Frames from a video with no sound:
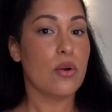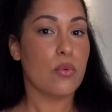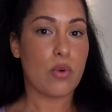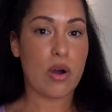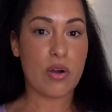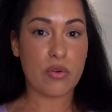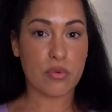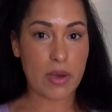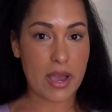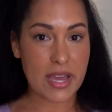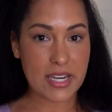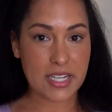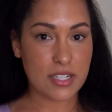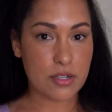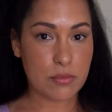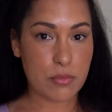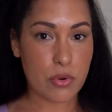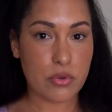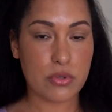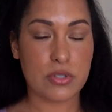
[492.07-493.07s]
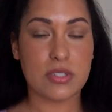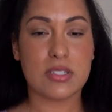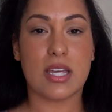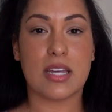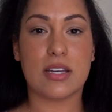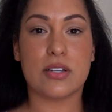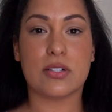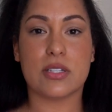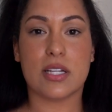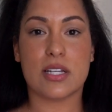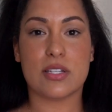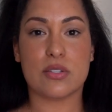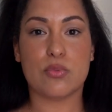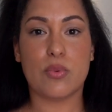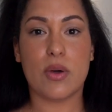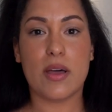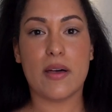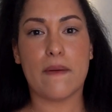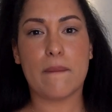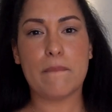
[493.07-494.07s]
while riding a motorcycle as
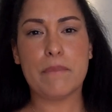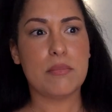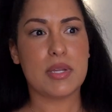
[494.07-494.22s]
well,